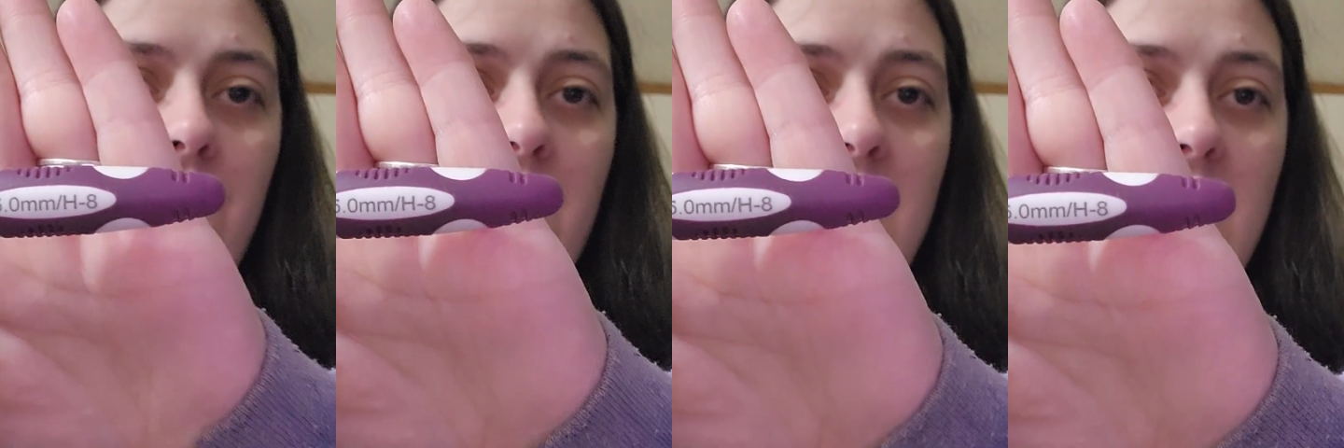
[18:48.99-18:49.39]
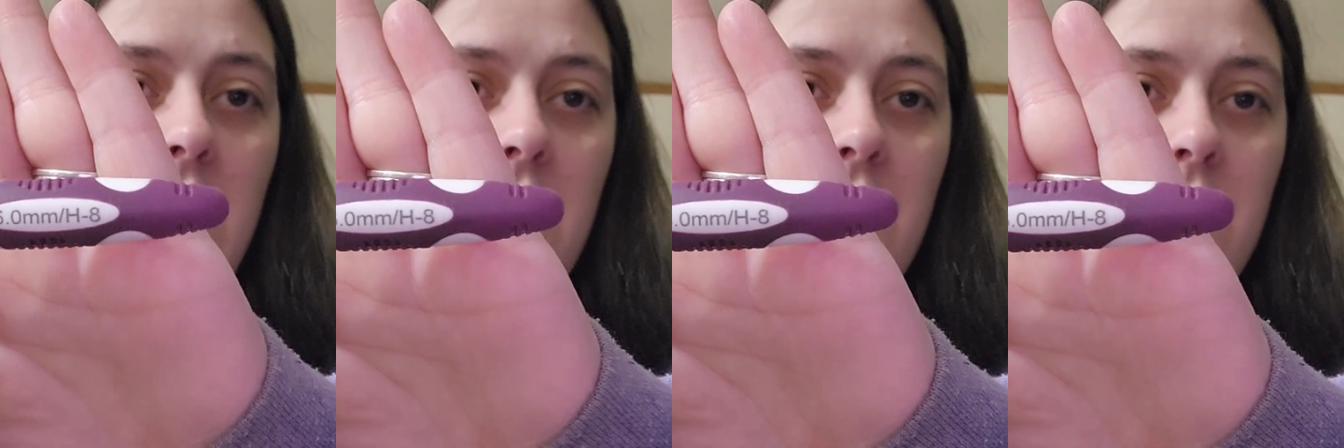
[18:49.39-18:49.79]

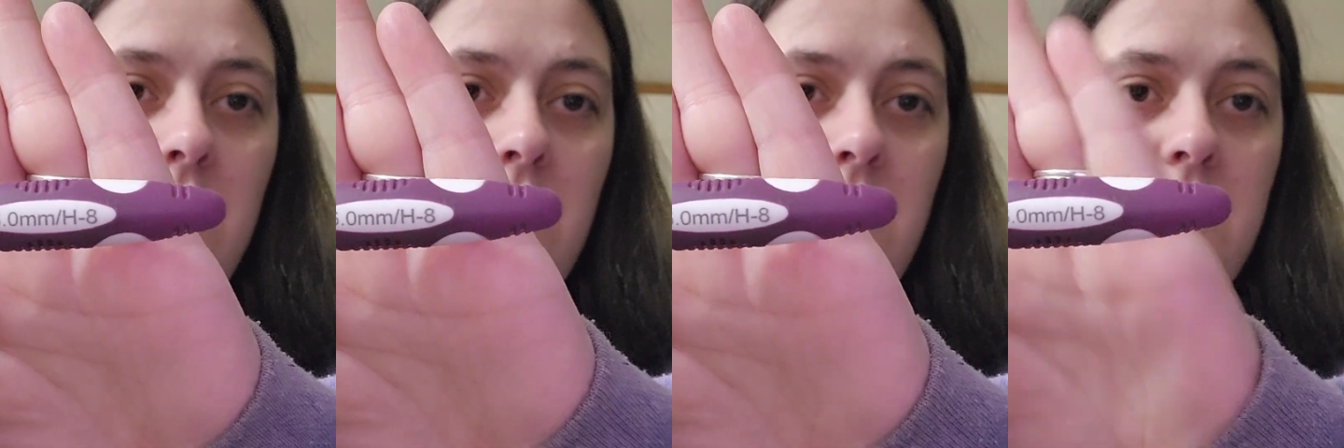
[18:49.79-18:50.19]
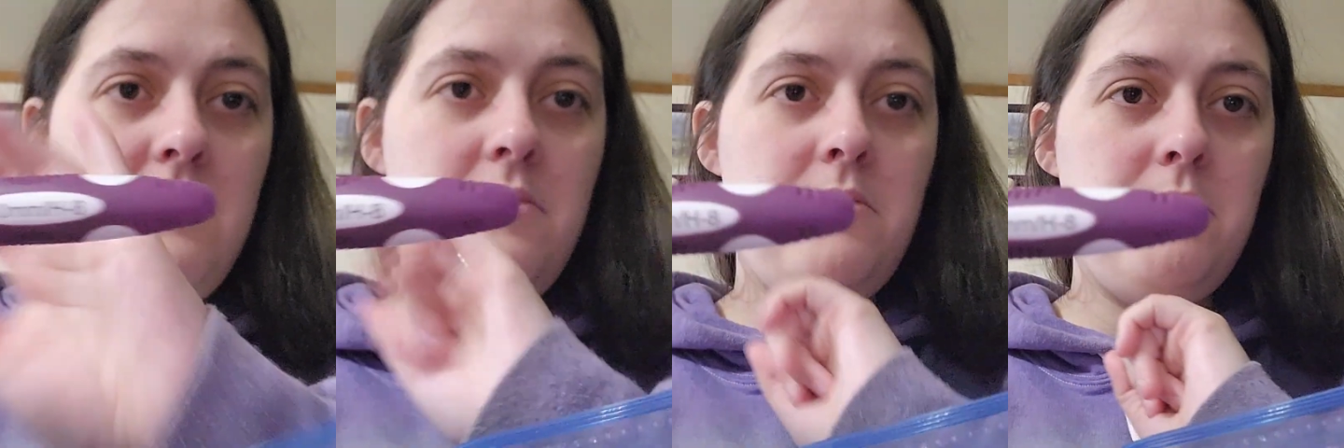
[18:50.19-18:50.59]
5
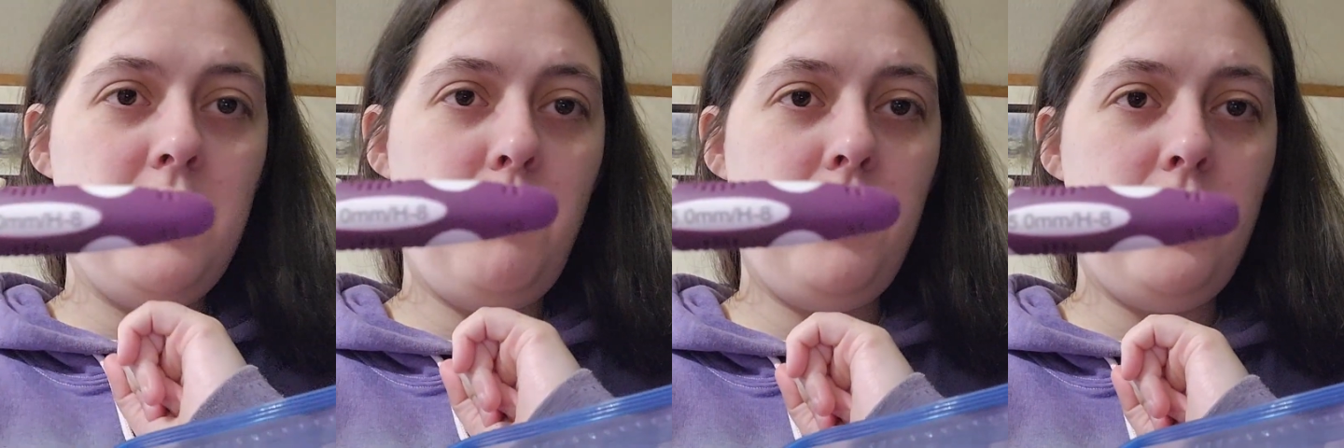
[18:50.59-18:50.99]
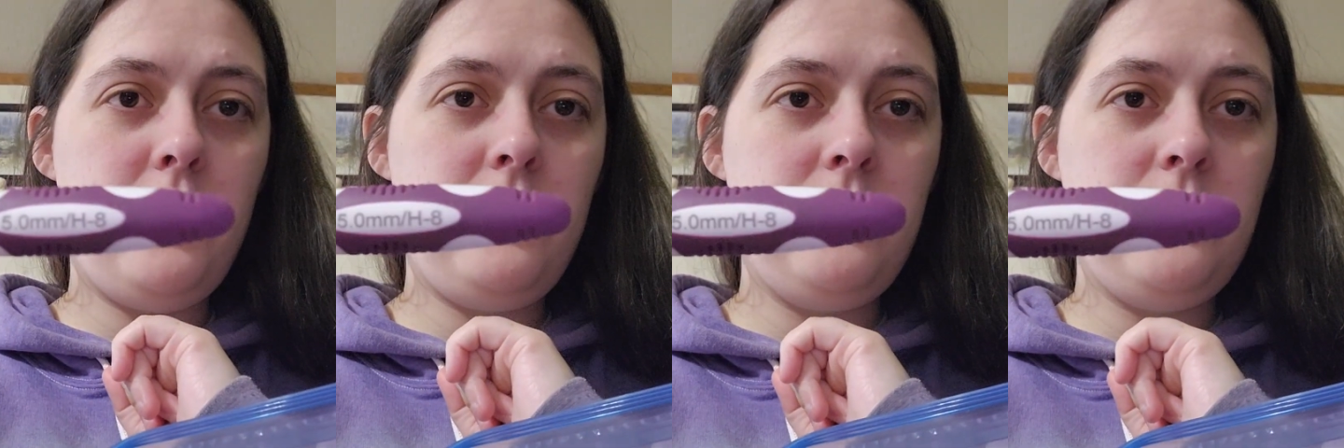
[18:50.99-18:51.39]

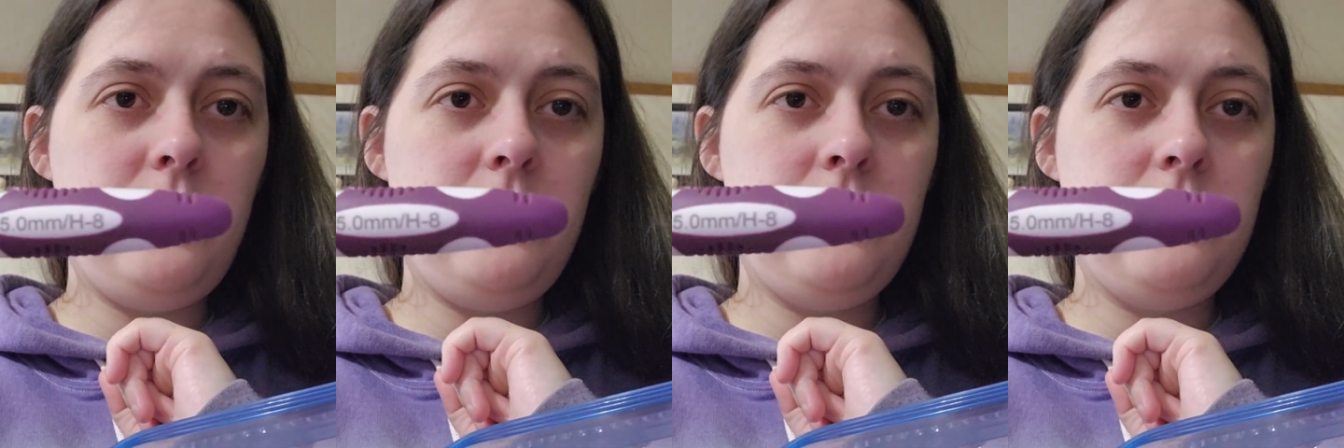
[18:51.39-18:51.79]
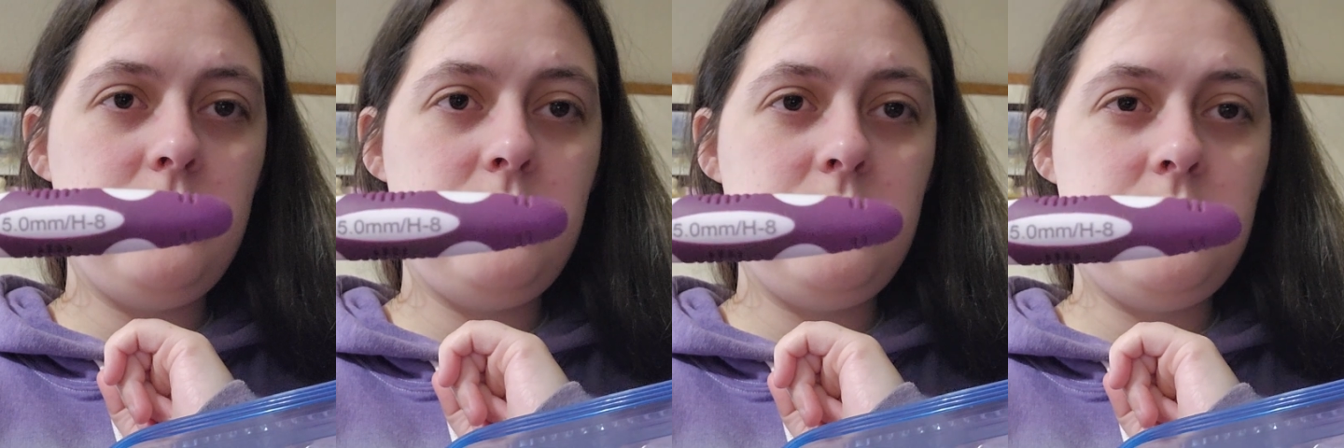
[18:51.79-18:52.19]
millimeter
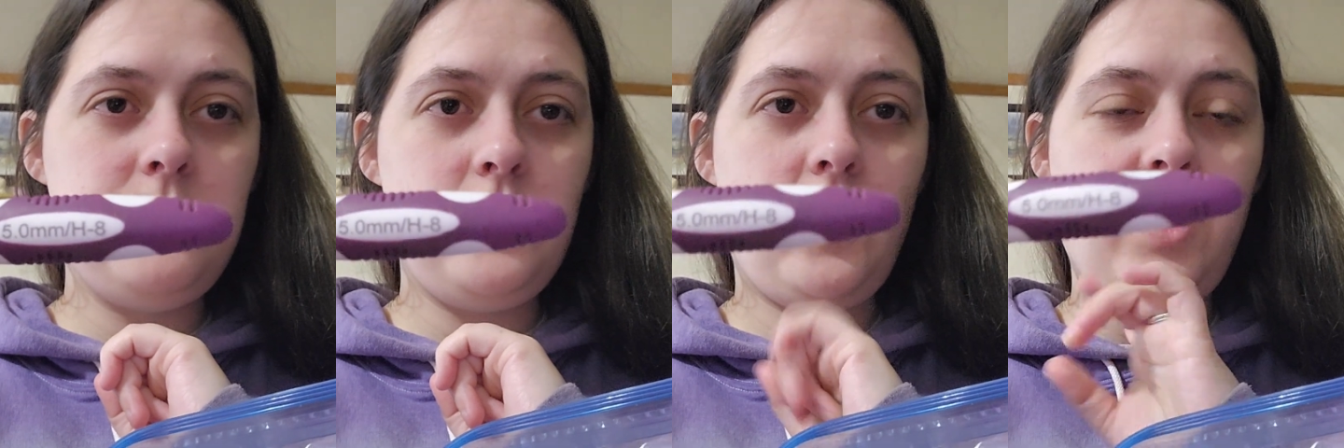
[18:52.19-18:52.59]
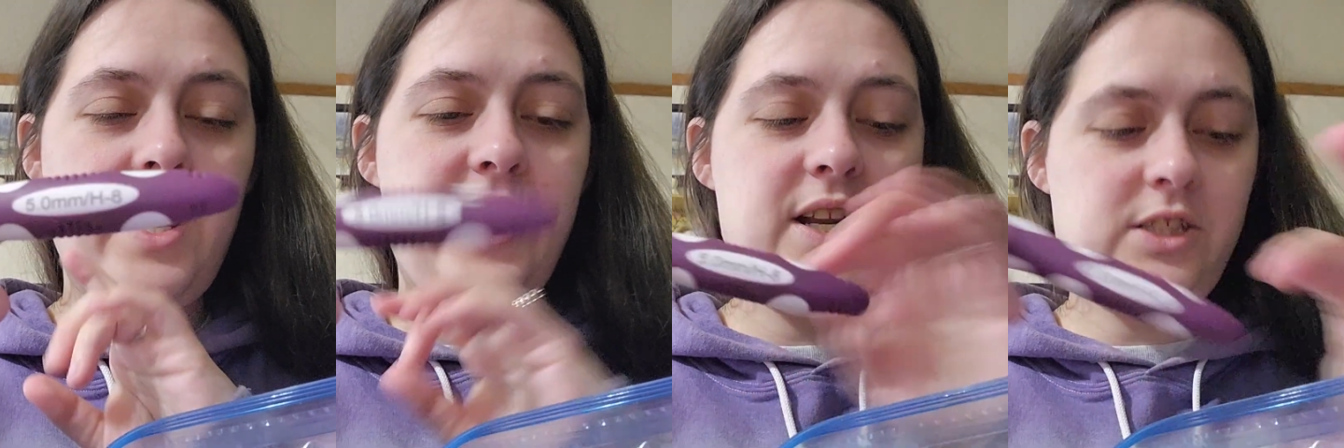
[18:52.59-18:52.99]
or
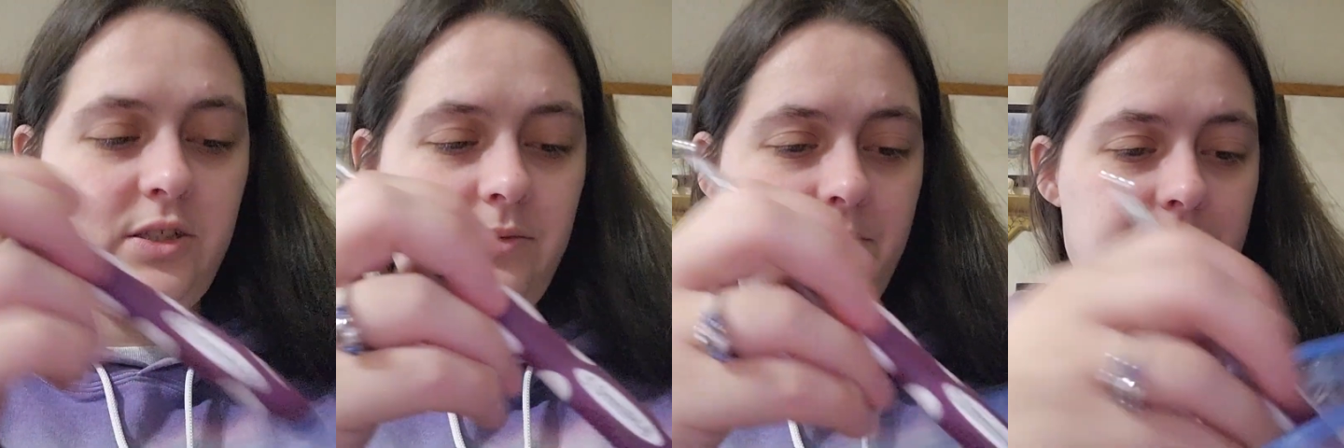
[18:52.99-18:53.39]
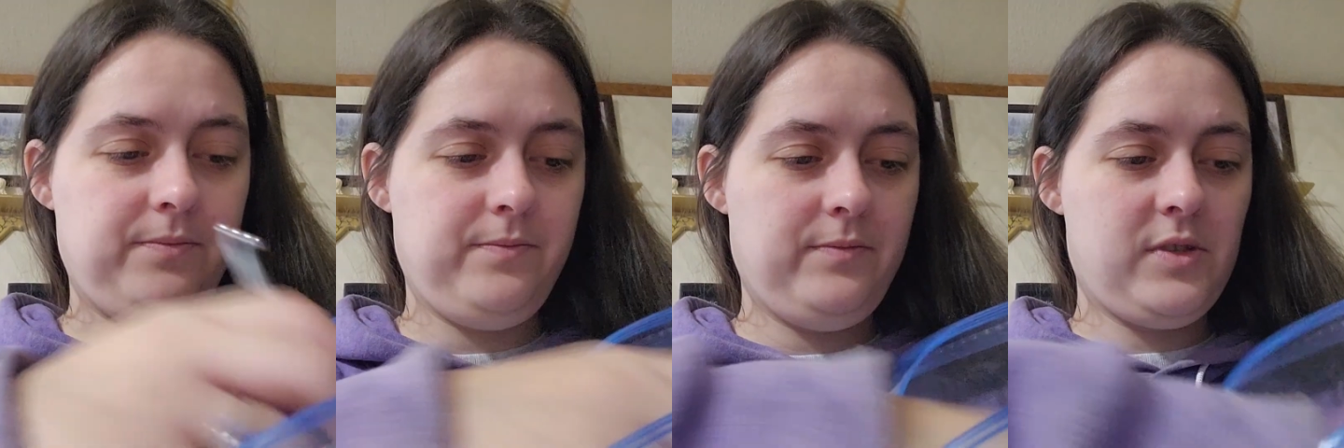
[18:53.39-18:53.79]
H
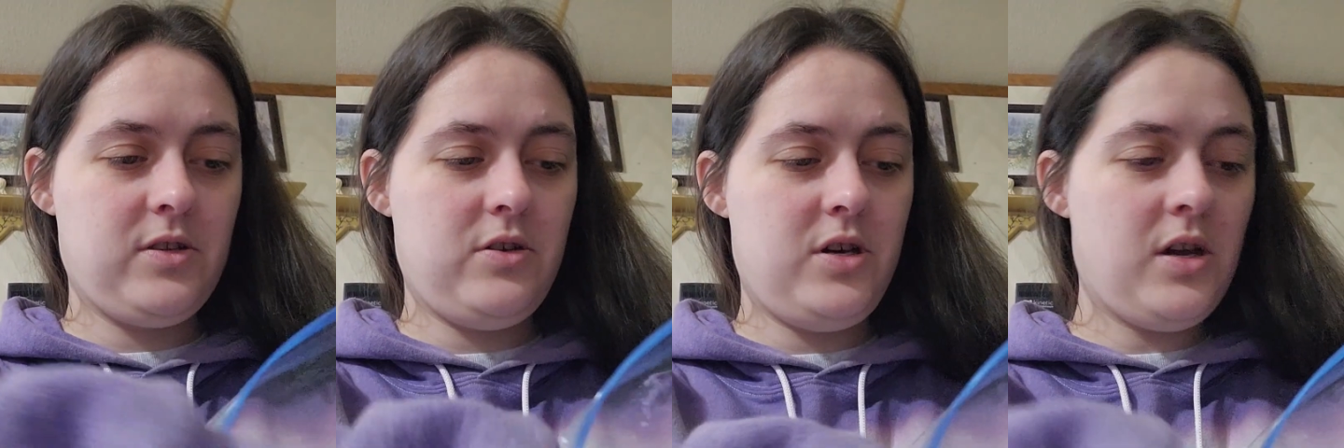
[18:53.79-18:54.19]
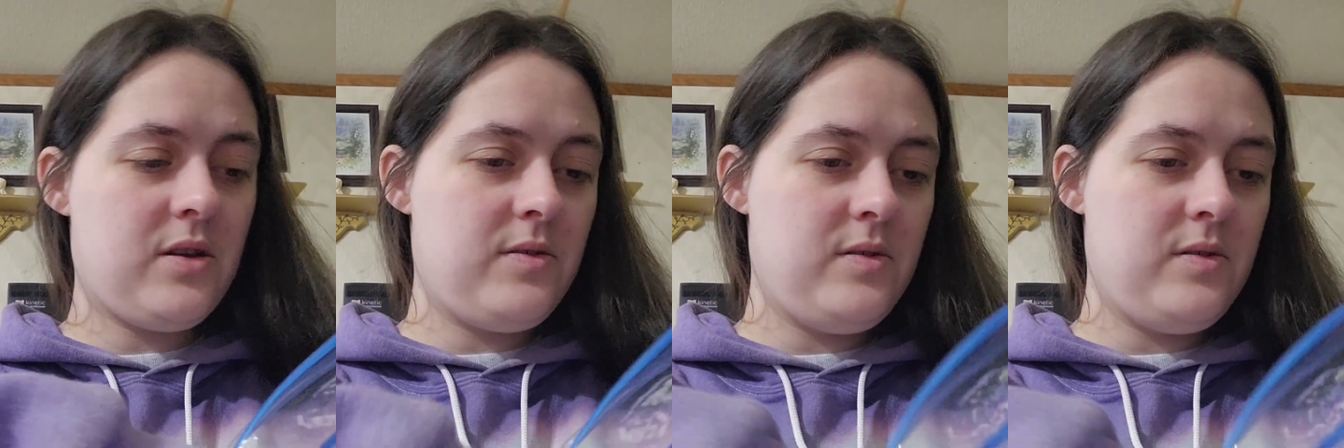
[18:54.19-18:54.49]
hook.